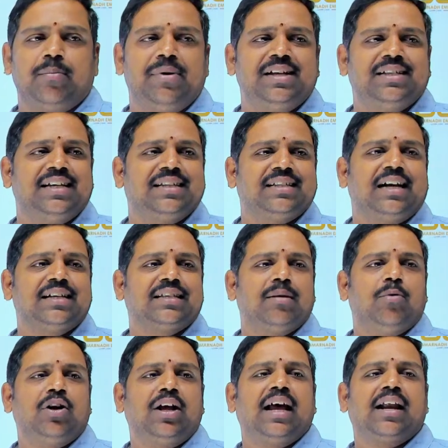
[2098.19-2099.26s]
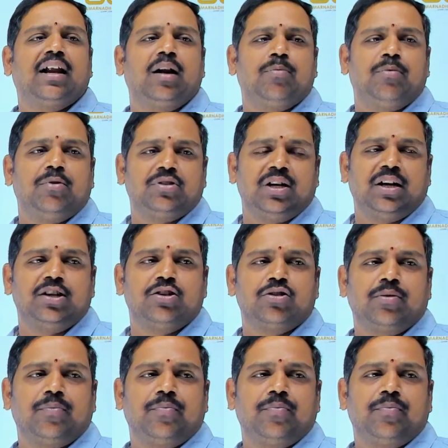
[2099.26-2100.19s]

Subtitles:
Means he is asking about error percentage.